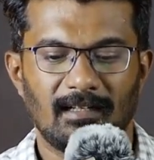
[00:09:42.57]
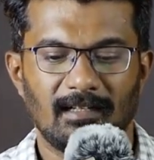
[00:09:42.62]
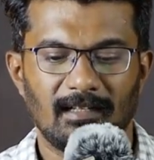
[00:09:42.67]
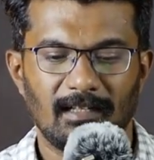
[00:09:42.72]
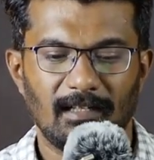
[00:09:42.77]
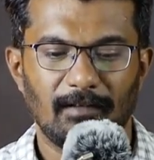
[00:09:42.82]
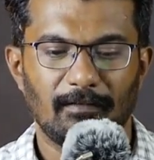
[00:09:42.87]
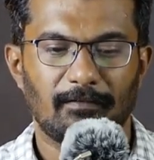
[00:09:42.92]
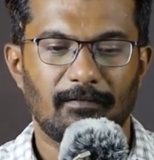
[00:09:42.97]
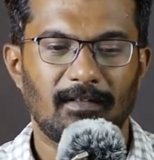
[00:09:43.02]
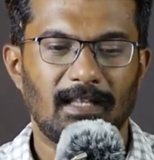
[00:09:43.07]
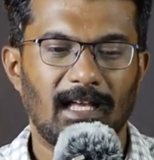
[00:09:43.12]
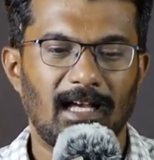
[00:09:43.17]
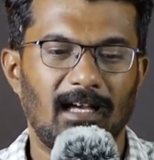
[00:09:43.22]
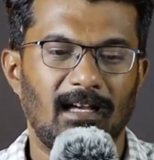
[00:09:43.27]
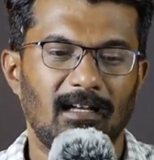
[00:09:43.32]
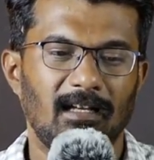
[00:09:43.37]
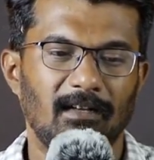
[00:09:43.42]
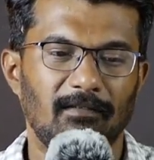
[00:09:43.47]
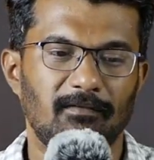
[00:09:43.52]
if
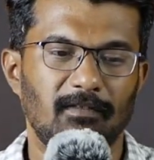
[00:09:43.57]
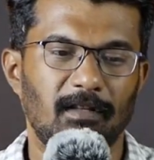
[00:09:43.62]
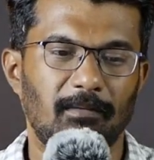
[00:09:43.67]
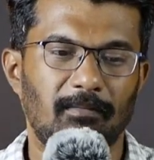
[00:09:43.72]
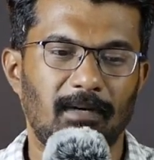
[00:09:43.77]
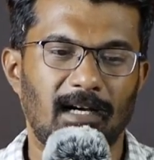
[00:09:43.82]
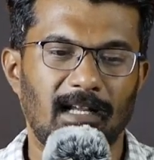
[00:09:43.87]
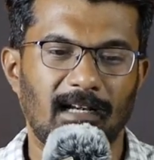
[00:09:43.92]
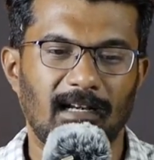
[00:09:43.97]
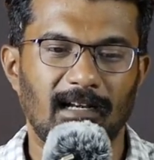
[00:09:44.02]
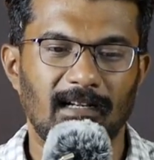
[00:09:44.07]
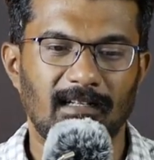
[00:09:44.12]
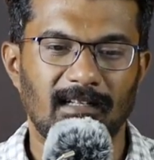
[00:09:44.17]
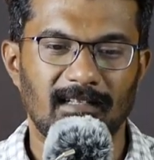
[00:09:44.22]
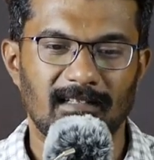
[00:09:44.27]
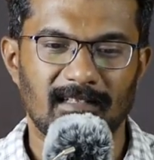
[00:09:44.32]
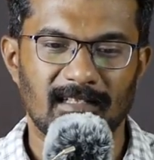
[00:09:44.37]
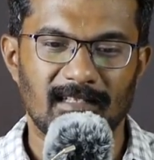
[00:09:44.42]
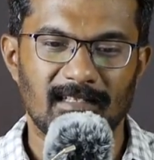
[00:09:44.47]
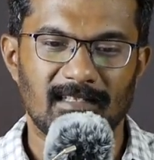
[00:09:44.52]
the market
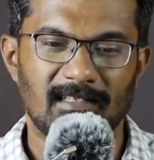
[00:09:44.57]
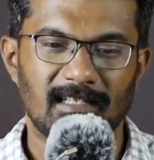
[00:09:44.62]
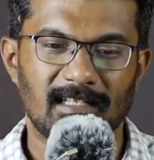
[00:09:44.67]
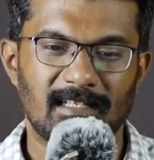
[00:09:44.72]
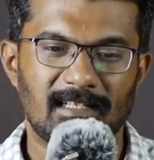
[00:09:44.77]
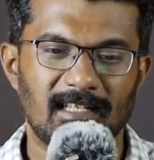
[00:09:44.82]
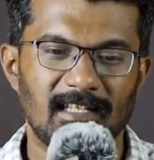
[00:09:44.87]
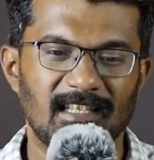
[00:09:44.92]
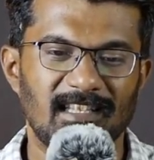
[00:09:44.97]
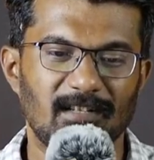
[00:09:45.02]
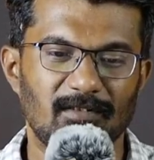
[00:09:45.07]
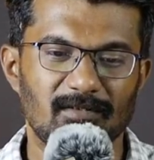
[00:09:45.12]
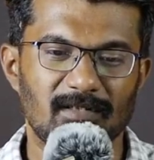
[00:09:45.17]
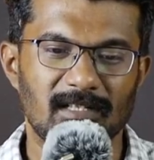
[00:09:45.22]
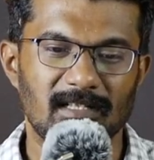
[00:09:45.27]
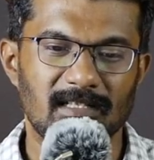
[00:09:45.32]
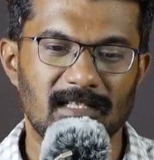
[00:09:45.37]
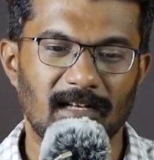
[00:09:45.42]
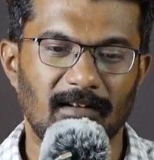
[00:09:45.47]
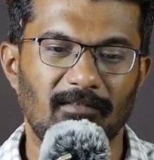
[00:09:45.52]
touches
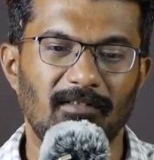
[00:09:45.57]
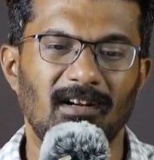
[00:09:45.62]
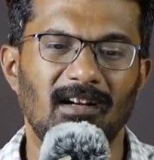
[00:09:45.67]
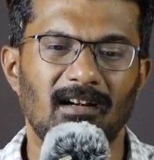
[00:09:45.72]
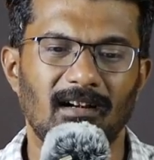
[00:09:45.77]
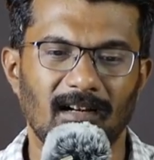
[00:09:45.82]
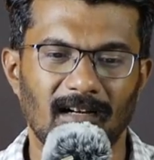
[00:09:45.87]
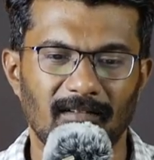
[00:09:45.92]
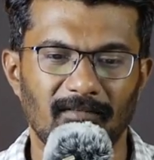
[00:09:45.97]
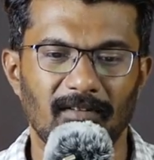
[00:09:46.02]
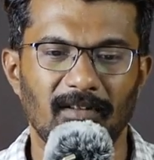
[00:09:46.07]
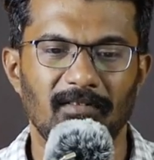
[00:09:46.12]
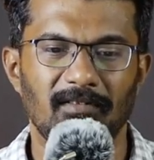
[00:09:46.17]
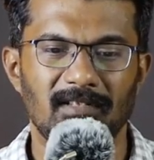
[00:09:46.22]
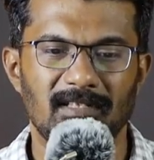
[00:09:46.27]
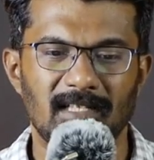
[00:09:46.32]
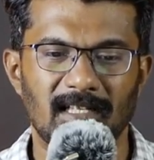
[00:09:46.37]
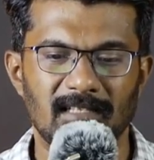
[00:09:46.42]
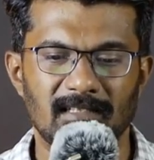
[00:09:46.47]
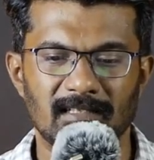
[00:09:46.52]
16,700, we will
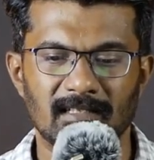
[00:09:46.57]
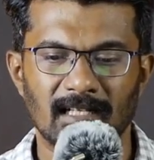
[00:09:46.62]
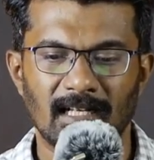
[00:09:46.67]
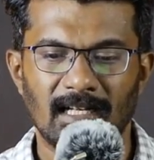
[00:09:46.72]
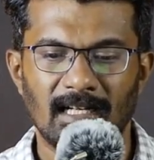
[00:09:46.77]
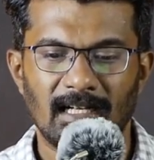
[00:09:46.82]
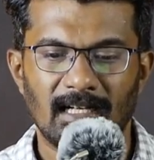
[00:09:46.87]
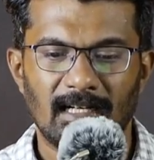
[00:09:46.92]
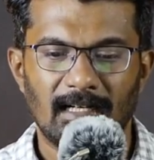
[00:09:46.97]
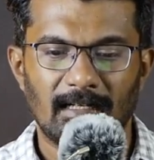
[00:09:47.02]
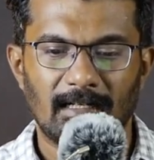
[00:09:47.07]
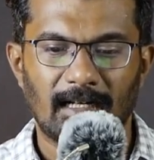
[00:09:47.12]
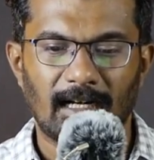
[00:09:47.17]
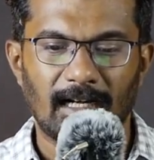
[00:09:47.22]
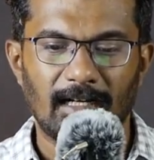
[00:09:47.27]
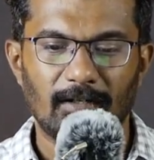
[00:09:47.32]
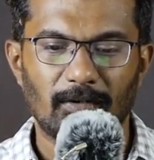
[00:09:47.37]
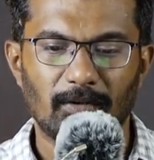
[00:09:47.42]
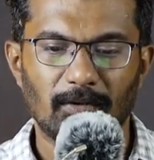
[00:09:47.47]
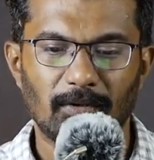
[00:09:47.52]
just
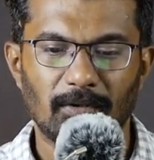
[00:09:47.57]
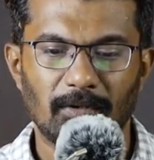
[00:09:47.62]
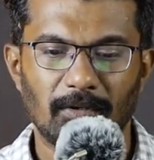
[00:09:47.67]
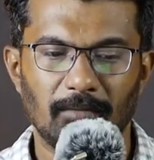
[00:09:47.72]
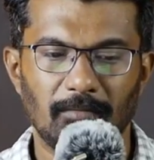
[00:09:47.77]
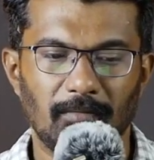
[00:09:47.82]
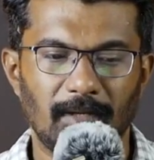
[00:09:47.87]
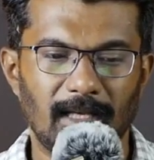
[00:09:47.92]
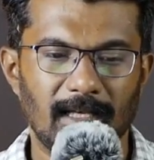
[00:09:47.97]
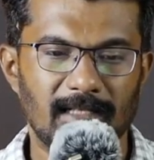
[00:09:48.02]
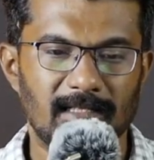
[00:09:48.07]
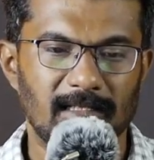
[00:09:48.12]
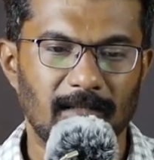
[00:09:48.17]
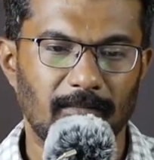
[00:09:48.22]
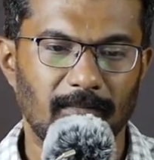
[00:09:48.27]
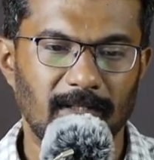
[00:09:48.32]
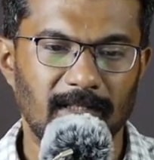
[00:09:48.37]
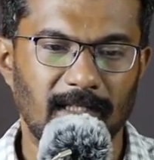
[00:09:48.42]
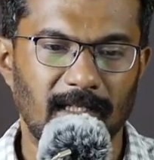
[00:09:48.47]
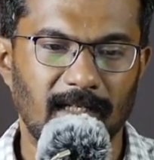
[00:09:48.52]
try to make
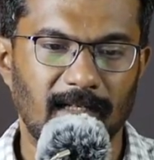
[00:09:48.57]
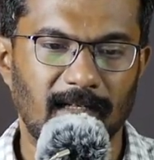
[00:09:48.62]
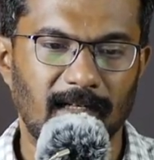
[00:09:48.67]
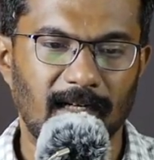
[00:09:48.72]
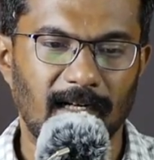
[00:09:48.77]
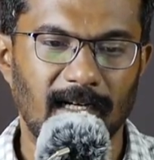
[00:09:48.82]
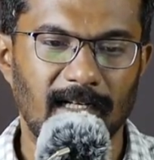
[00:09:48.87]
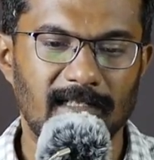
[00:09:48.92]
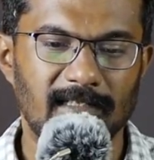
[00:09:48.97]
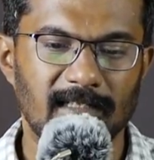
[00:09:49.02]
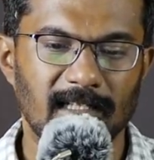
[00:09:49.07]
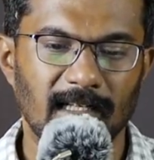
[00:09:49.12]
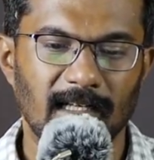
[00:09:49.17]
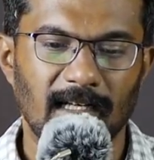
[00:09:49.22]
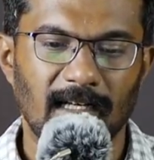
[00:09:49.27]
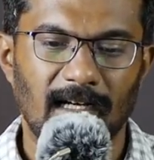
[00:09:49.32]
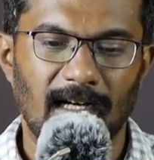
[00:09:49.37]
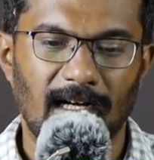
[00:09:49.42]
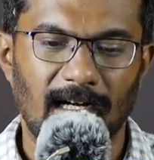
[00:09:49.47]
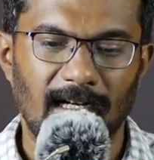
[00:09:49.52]
some other trades.
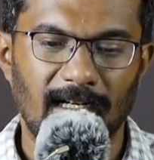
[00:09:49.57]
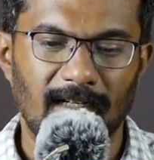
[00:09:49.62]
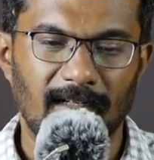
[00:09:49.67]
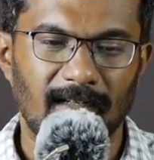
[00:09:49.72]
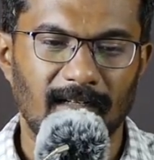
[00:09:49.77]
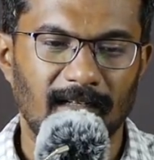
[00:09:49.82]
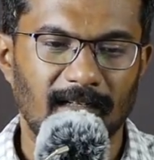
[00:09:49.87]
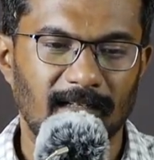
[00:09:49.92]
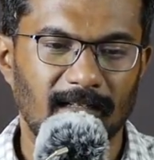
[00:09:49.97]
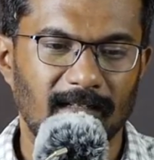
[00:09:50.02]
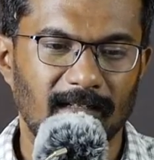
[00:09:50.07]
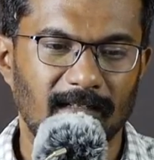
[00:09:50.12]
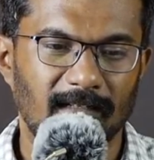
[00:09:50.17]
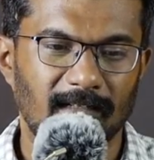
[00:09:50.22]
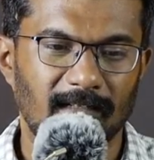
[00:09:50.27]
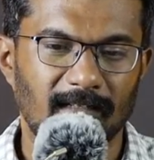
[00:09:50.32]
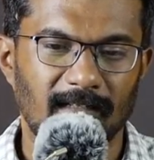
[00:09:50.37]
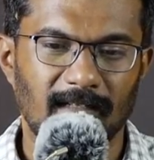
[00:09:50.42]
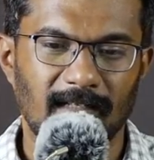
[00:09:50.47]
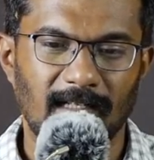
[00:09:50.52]
And
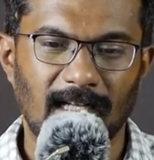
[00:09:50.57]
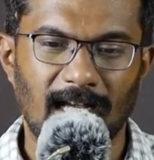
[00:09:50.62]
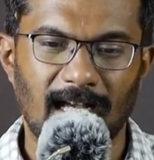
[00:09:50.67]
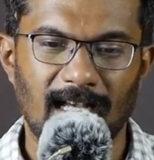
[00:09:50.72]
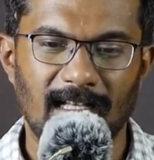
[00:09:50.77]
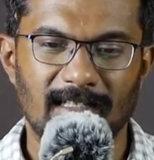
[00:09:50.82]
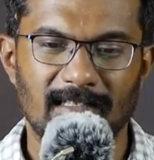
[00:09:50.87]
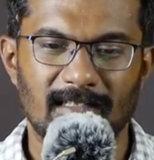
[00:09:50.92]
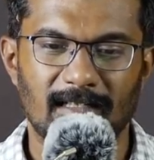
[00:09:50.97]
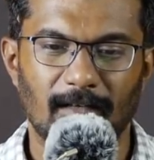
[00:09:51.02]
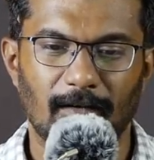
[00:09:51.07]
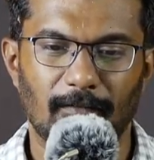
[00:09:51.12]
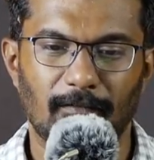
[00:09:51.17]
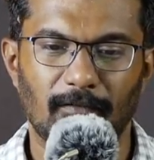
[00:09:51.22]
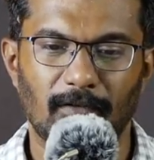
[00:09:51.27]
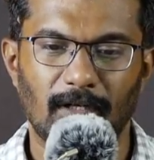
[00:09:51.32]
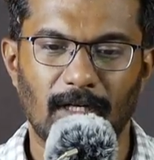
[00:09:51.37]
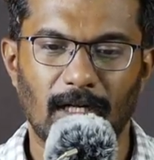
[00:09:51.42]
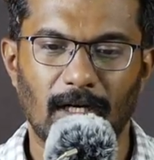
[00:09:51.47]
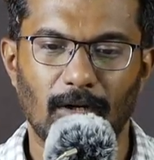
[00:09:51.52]
as of
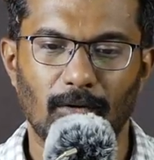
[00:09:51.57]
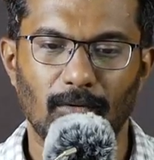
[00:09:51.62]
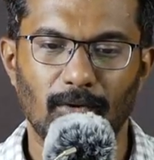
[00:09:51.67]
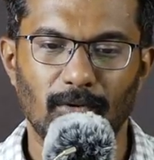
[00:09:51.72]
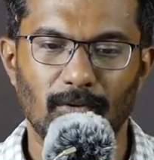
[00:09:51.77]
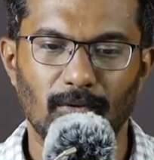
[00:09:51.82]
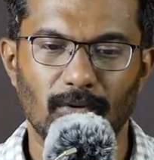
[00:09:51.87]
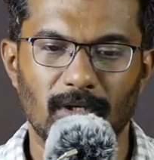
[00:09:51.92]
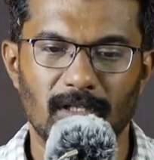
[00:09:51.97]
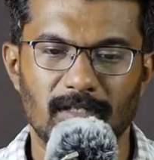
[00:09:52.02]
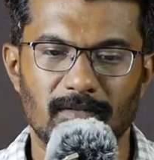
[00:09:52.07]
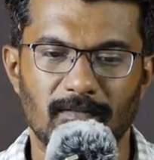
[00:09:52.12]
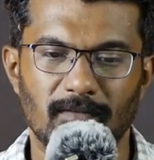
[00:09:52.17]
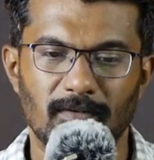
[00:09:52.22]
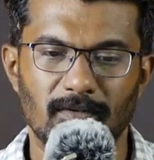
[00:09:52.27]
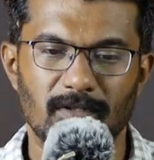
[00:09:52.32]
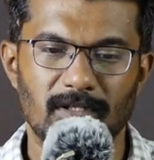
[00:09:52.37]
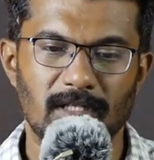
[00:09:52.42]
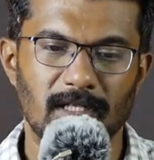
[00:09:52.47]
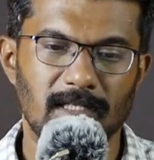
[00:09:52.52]
now, US
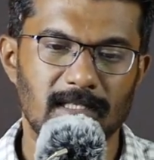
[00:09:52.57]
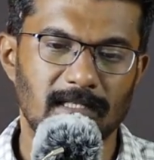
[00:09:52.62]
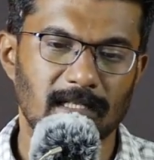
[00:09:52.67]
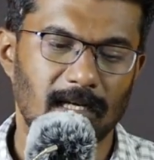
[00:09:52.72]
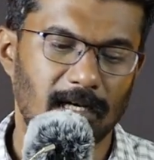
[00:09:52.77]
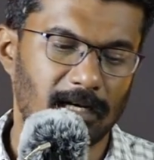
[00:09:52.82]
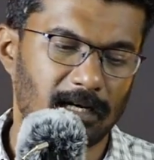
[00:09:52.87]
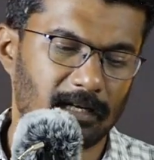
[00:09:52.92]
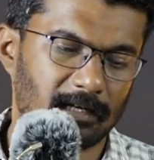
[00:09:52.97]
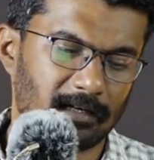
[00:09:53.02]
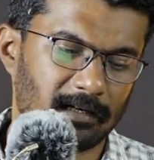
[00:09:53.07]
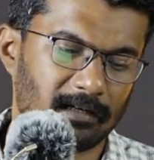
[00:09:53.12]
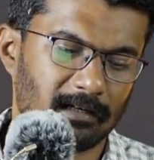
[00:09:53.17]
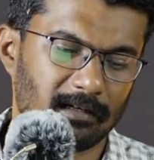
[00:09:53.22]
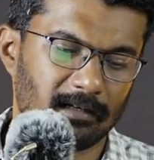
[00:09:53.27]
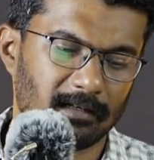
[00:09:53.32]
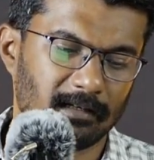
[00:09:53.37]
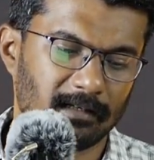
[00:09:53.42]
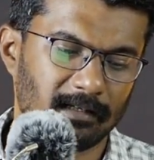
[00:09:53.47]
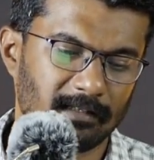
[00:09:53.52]
futures are
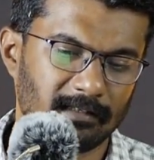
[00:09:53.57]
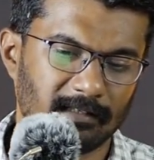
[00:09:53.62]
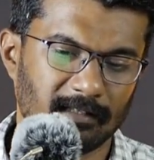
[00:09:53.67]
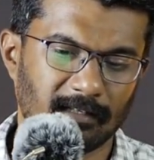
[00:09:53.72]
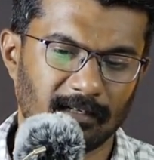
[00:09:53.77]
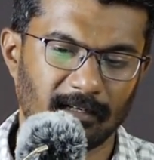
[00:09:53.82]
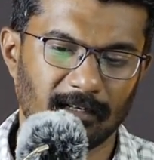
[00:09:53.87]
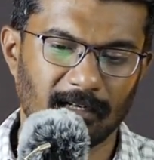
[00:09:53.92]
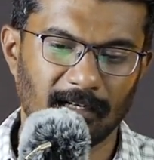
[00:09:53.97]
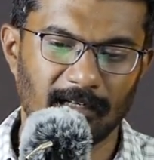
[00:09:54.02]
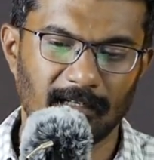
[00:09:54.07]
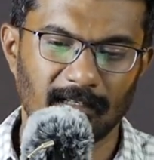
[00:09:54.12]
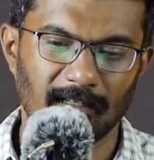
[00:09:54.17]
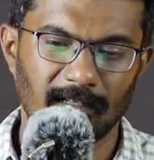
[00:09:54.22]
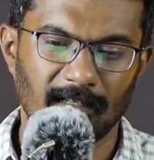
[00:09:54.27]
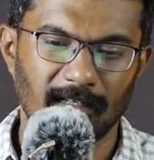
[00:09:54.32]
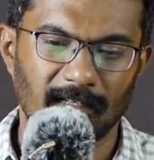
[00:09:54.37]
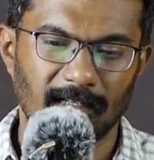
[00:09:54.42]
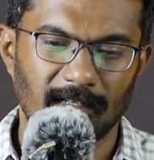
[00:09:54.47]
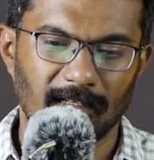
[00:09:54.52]
in the red.
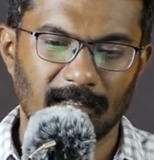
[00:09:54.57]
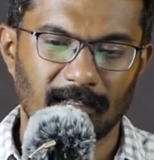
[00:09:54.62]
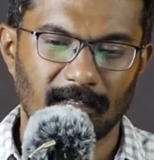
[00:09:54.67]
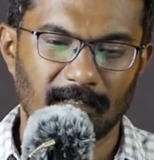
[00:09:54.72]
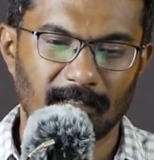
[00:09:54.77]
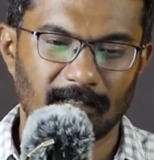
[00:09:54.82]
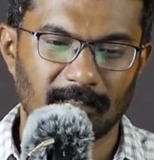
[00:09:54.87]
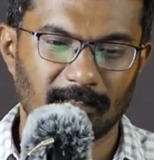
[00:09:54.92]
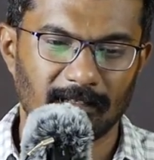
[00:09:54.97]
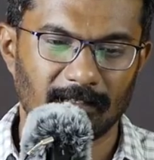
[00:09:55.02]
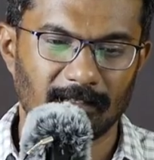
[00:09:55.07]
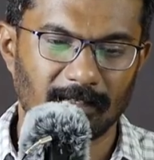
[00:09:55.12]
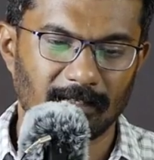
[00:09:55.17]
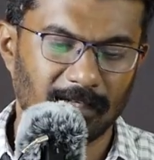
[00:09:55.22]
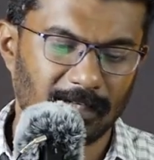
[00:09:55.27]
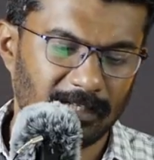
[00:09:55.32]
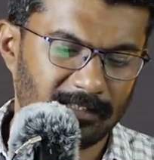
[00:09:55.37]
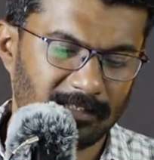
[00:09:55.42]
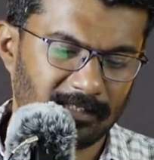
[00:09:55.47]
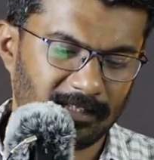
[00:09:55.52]

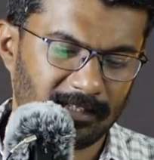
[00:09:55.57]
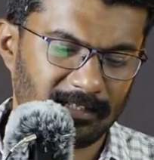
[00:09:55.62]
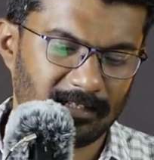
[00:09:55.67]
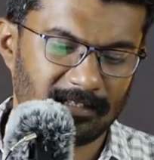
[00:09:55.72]
I think